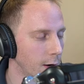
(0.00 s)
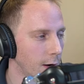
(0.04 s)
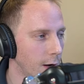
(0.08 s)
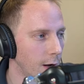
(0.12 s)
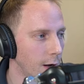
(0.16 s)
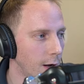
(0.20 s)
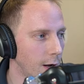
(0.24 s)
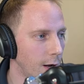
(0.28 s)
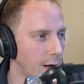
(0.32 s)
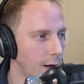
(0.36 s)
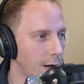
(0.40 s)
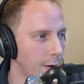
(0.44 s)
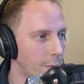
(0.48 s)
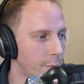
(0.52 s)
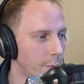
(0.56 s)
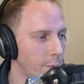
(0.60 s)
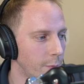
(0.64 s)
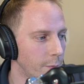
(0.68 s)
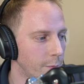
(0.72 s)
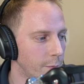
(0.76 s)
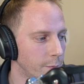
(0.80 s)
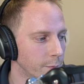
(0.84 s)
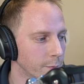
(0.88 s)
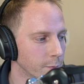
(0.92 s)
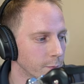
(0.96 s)

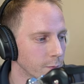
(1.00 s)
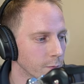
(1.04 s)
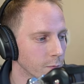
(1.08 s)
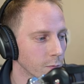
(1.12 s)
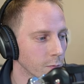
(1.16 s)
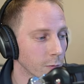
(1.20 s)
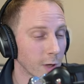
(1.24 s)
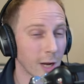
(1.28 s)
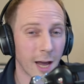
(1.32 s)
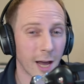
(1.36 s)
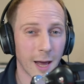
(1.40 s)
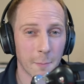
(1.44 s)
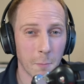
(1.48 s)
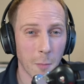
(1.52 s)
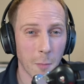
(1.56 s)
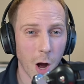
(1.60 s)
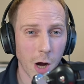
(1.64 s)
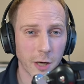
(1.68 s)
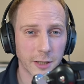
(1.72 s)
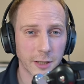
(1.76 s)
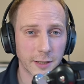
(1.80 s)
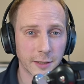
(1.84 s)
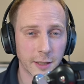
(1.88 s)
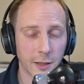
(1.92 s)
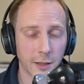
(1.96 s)
um, and
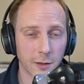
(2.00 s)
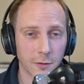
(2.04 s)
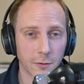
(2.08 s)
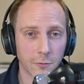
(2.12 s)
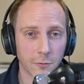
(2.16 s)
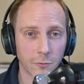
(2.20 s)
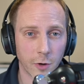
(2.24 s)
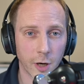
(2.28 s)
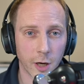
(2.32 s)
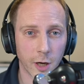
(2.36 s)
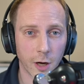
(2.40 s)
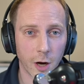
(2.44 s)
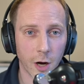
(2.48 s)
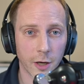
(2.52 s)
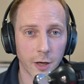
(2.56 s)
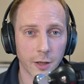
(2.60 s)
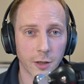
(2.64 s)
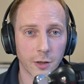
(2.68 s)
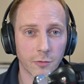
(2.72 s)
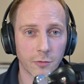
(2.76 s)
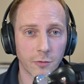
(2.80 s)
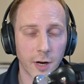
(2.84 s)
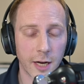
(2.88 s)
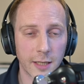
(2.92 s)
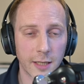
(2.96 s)
marketing right i'd
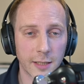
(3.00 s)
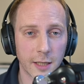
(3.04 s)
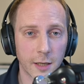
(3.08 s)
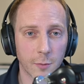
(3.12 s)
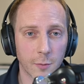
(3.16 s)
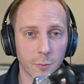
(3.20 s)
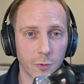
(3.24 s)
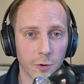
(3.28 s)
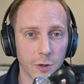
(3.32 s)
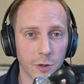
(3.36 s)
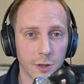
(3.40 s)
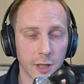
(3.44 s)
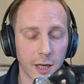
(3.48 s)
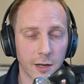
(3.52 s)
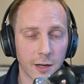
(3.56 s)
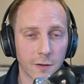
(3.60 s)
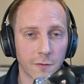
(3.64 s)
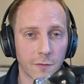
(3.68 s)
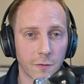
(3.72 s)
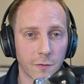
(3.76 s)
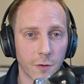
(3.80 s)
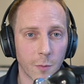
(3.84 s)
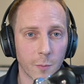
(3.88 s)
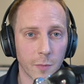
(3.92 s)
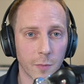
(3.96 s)
created a project
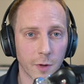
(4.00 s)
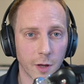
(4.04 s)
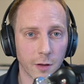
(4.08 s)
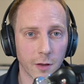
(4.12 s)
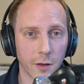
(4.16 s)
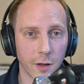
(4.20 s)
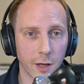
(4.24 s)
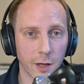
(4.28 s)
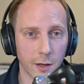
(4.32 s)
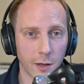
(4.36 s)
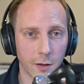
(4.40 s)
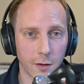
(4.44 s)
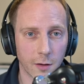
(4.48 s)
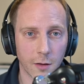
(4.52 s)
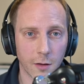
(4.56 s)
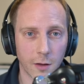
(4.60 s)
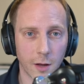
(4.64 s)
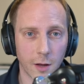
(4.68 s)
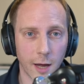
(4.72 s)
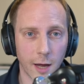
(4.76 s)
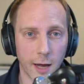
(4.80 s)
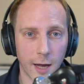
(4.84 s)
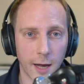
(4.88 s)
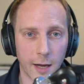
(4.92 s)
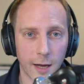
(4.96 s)
from nothing that
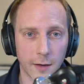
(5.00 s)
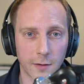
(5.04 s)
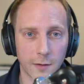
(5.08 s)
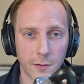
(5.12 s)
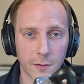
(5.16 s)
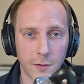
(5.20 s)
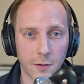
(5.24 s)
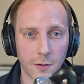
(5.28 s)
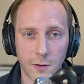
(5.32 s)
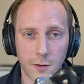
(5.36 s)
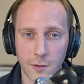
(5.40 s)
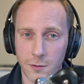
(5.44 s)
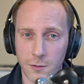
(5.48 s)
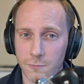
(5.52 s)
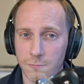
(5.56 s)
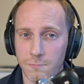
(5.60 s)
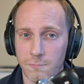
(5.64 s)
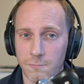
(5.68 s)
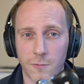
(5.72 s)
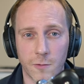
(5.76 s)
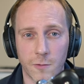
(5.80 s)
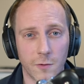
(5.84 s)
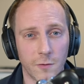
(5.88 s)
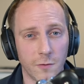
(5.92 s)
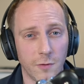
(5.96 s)
had
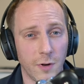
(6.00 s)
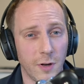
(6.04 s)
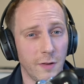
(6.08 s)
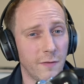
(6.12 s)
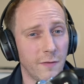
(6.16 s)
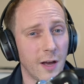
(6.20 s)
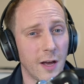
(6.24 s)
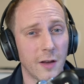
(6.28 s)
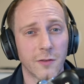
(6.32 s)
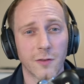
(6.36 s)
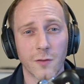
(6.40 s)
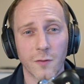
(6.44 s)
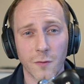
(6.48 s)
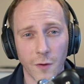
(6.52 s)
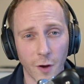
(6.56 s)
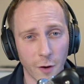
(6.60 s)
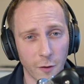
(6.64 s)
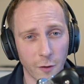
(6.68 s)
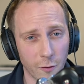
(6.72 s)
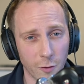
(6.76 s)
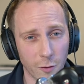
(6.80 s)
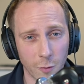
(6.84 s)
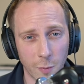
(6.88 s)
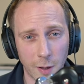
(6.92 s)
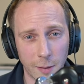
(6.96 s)

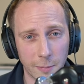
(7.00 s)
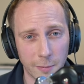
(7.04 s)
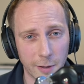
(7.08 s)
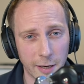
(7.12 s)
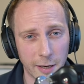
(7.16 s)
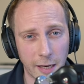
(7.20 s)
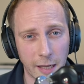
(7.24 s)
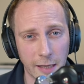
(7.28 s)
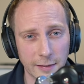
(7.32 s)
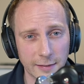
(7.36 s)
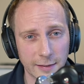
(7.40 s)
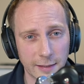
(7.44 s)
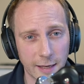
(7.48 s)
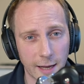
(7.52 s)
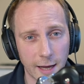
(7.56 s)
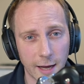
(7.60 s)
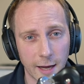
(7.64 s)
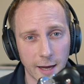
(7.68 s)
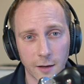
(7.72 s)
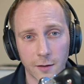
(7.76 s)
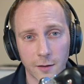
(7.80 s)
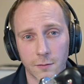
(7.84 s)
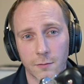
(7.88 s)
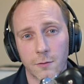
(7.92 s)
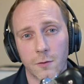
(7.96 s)
3500 people in its
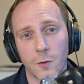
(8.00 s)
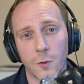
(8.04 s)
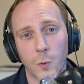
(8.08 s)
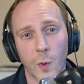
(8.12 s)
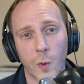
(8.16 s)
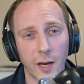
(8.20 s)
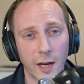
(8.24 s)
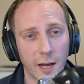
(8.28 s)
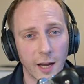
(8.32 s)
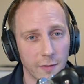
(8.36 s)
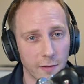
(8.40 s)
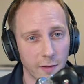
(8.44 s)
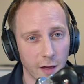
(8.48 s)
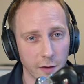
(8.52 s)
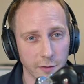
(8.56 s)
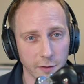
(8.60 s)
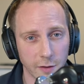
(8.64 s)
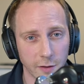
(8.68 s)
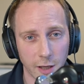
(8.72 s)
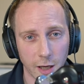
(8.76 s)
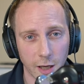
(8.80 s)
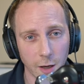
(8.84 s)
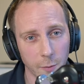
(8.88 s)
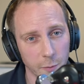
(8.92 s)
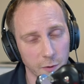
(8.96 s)
slack
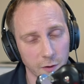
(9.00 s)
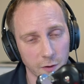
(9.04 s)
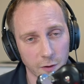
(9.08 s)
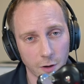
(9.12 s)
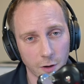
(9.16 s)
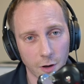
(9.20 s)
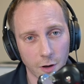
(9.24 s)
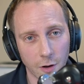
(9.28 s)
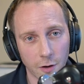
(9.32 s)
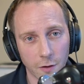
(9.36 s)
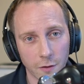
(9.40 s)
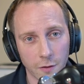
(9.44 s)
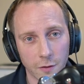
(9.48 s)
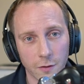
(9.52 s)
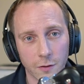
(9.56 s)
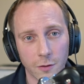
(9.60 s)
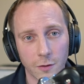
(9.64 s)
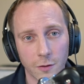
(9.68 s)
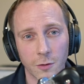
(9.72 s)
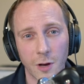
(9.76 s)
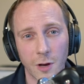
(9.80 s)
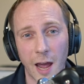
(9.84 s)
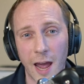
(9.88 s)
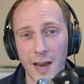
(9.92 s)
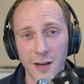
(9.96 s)
28,000 GitHub stars,
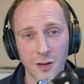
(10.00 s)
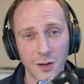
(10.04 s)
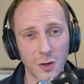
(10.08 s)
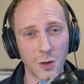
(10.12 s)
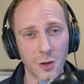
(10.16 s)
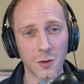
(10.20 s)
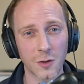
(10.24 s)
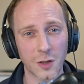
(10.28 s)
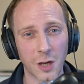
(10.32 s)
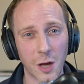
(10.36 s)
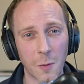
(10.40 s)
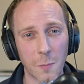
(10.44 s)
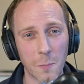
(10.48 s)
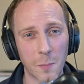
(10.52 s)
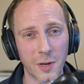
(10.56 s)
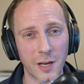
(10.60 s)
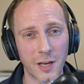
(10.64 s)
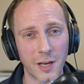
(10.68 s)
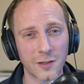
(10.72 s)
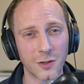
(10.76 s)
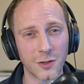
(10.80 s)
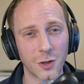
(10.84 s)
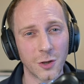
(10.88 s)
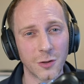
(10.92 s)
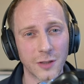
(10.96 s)
end user
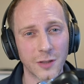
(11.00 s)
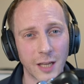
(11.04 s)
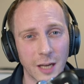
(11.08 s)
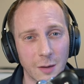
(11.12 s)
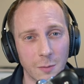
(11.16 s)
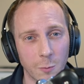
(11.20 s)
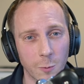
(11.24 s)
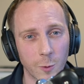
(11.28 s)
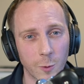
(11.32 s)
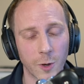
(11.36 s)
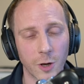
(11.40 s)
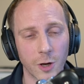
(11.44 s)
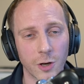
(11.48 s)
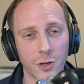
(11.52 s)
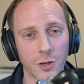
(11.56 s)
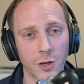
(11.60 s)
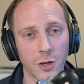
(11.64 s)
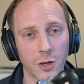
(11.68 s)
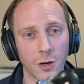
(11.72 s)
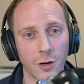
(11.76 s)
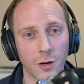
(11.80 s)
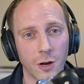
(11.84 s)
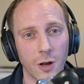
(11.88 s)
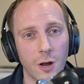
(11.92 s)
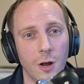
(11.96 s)
companies using in
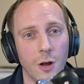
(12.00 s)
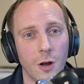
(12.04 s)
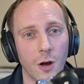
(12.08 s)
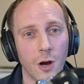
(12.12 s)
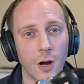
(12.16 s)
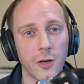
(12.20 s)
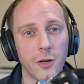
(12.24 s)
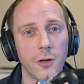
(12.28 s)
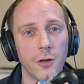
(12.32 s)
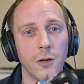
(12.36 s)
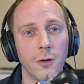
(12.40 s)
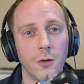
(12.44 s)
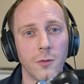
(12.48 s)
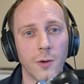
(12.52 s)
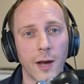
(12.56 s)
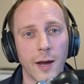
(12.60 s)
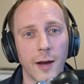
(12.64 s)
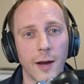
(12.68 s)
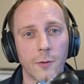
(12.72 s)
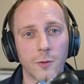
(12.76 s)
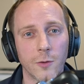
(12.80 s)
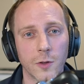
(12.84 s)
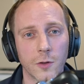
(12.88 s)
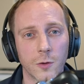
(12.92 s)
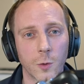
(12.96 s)
production, I knew
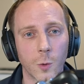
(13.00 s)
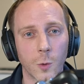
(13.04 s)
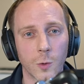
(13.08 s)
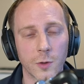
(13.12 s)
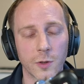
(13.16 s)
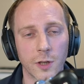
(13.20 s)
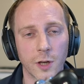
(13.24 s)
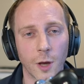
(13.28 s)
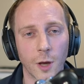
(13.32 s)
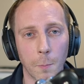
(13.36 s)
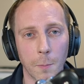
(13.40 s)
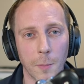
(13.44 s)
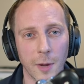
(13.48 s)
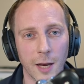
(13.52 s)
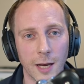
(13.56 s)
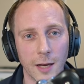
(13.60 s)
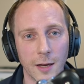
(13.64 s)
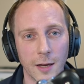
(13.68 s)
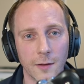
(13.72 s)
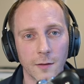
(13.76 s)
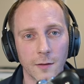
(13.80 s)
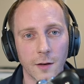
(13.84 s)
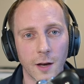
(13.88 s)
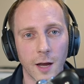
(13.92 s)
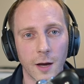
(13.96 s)
how to talk to
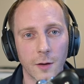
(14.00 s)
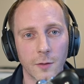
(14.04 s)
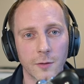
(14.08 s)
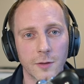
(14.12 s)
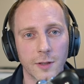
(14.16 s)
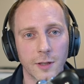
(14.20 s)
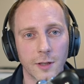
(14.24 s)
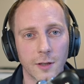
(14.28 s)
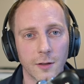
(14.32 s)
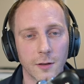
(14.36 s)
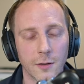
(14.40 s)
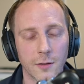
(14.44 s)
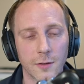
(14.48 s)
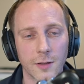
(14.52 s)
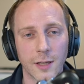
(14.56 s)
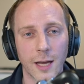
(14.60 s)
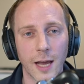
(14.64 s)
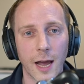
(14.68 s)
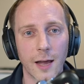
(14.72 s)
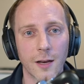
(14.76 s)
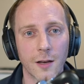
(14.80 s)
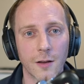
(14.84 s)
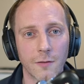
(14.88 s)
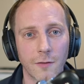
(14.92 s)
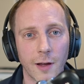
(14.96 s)
companies and how to, to
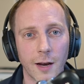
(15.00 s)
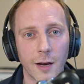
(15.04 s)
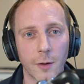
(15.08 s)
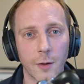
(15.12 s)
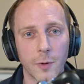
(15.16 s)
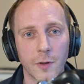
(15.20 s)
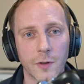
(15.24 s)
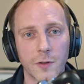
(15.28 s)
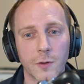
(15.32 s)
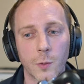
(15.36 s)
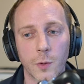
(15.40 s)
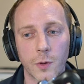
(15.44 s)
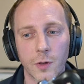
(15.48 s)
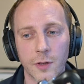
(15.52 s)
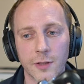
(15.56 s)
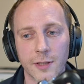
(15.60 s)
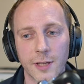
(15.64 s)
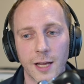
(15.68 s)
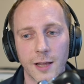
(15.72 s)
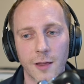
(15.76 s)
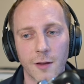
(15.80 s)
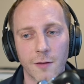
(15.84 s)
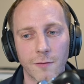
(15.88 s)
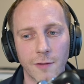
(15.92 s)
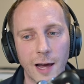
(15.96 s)
get developers to
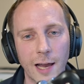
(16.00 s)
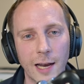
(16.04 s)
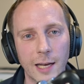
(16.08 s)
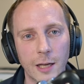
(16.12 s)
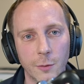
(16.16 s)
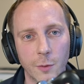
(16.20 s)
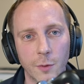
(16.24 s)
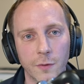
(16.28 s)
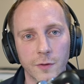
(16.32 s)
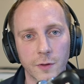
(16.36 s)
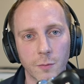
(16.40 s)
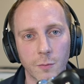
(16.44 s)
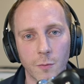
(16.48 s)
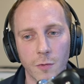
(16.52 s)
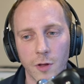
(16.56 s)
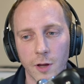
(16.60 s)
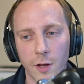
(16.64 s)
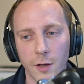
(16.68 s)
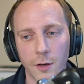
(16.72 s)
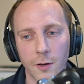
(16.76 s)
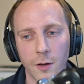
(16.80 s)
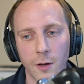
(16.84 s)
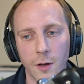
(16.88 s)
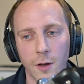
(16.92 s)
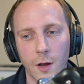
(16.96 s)
understand the value of
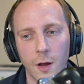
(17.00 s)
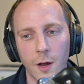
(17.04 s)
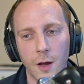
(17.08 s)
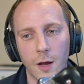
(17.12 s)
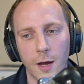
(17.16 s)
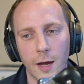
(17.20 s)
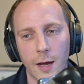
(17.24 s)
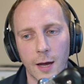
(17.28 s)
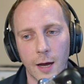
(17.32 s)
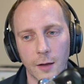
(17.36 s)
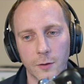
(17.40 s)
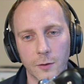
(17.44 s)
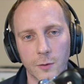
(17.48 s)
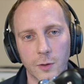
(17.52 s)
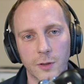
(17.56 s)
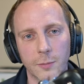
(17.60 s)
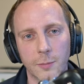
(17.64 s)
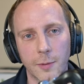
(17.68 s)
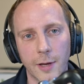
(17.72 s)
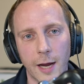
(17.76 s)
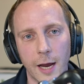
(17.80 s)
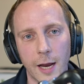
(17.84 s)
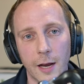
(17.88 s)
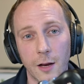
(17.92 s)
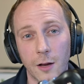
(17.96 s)
something, how to
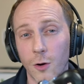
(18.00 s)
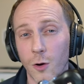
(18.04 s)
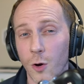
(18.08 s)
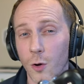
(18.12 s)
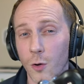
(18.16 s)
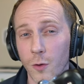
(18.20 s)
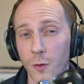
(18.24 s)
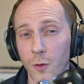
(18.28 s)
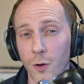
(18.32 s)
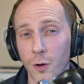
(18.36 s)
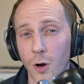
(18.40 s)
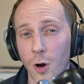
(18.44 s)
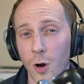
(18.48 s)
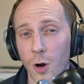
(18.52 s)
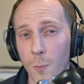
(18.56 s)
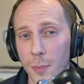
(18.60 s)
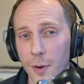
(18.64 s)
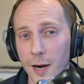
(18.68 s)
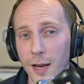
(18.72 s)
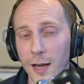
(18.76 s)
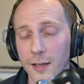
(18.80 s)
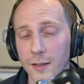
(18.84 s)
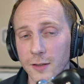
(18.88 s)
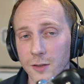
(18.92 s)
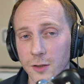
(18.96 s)
explain a co
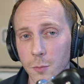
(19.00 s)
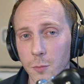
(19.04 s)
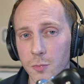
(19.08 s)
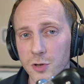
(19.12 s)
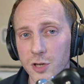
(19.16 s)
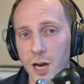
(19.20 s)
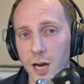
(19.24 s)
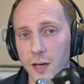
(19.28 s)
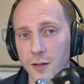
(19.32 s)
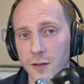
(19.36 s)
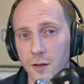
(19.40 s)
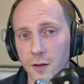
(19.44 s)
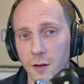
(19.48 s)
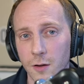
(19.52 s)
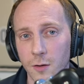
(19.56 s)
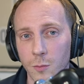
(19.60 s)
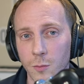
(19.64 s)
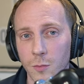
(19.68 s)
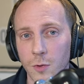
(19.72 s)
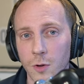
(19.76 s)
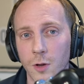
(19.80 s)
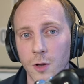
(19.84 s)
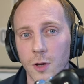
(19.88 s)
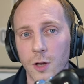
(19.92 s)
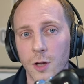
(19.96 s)
complex subject to them
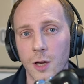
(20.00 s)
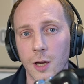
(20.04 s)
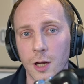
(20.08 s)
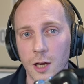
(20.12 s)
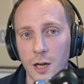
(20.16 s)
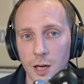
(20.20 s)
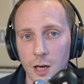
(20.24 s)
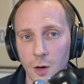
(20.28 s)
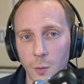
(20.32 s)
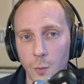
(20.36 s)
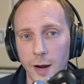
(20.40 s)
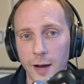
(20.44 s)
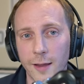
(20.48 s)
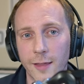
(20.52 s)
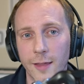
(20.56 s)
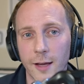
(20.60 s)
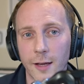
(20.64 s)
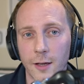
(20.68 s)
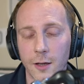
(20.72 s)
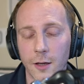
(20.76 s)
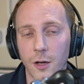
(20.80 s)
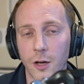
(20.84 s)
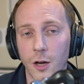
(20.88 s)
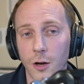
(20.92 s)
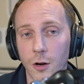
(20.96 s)
in a way they
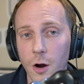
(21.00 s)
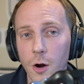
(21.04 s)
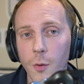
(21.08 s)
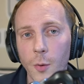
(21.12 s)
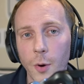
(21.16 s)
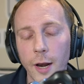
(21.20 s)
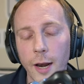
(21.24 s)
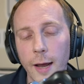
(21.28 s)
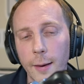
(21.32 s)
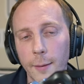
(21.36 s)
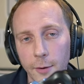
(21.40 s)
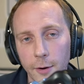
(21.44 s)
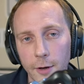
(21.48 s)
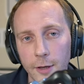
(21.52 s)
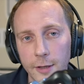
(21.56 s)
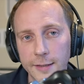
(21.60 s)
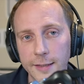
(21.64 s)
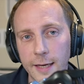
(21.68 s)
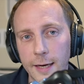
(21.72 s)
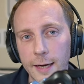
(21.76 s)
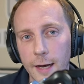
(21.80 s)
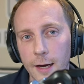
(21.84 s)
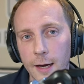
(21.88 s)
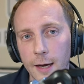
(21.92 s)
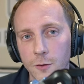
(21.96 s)
could go, oh, I now
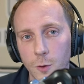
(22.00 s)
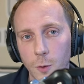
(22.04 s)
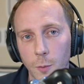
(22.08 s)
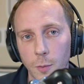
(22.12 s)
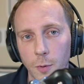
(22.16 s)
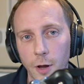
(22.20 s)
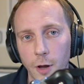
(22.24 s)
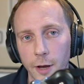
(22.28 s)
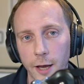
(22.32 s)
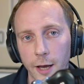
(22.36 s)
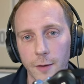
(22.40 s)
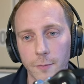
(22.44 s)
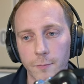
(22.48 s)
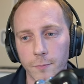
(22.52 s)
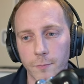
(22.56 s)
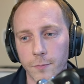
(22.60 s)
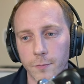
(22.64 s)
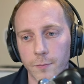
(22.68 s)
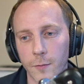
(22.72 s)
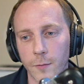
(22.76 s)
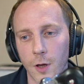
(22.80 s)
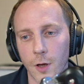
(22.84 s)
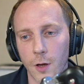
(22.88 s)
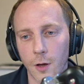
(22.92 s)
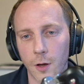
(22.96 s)
understand how to apply it.
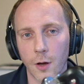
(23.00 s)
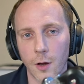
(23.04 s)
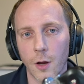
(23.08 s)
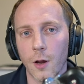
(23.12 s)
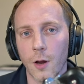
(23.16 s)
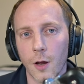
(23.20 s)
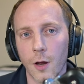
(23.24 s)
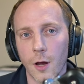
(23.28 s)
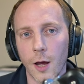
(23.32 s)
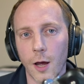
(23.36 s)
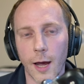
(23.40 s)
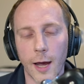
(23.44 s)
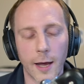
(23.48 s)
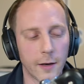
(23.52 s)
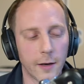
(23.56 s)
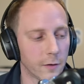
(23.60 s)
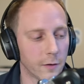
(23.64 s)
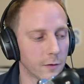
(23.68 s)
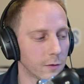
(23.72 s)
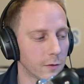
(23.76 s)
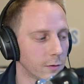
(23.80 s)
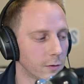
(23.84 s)
And